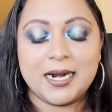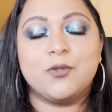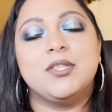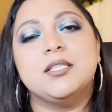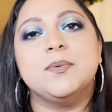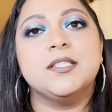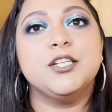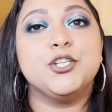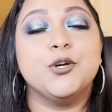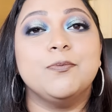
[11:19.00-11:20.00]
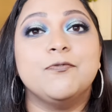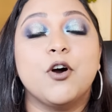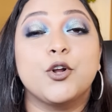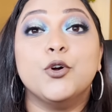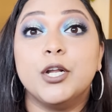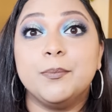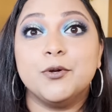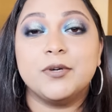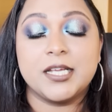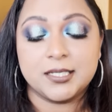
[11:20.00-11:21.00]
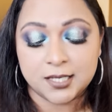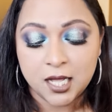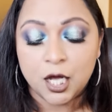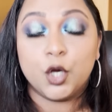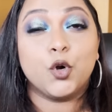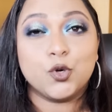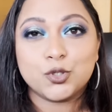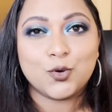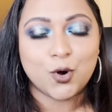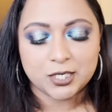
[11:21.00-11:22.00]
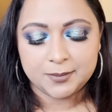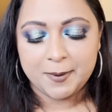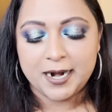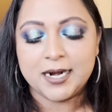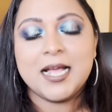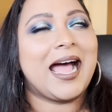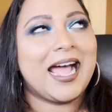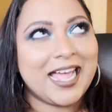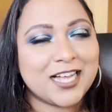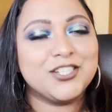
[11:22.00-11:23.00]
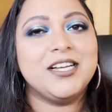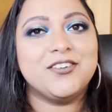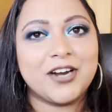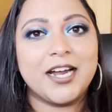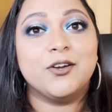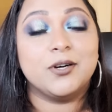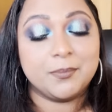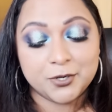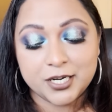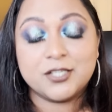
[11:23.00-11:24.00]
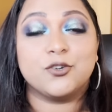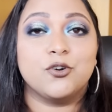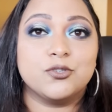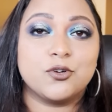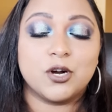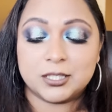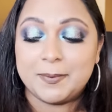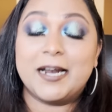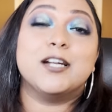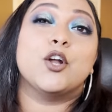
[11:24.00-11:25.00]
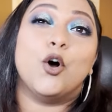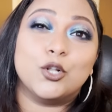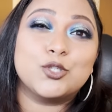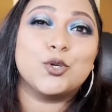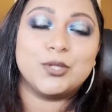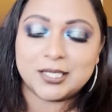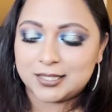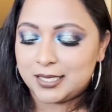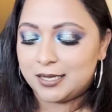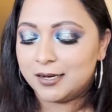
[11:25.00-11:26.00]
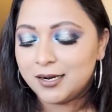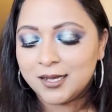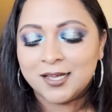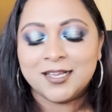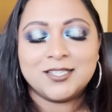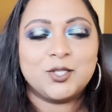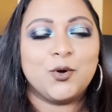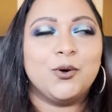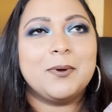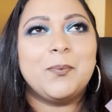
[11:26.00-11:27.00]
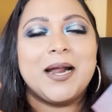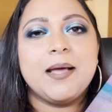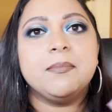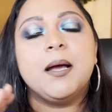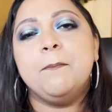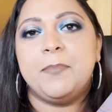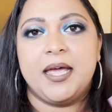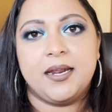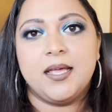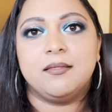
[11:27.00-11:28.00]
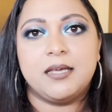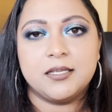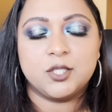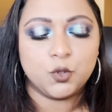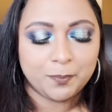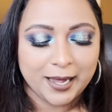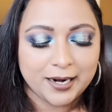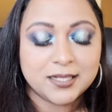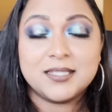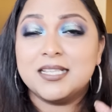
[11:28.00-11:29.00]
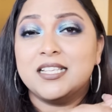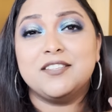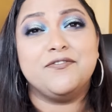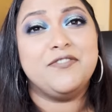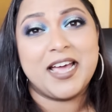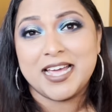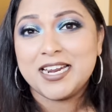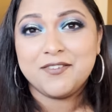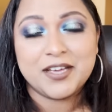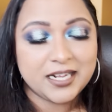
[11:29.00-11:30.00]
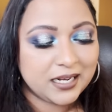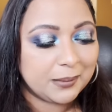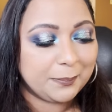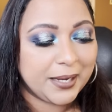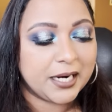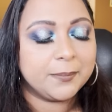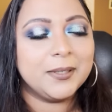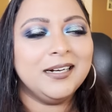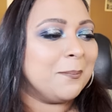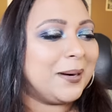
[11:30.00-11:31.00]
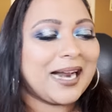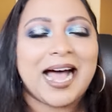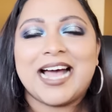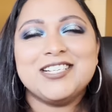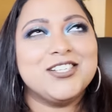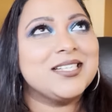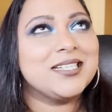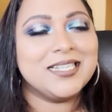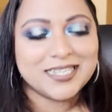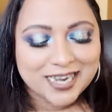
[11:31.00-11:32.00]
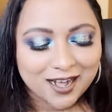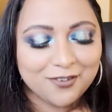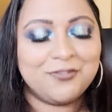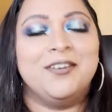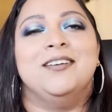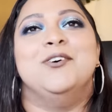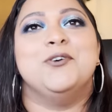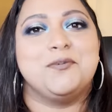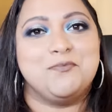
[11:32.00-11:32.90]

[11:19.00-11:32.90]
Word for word: Now this was the dupe for Huda Beauty's Rose Quartz palette. I actually tried Huda Beauty's Rose Quartz palette also this year. So when I'm comparing these two palettes, this is very comparable, but I just love Huda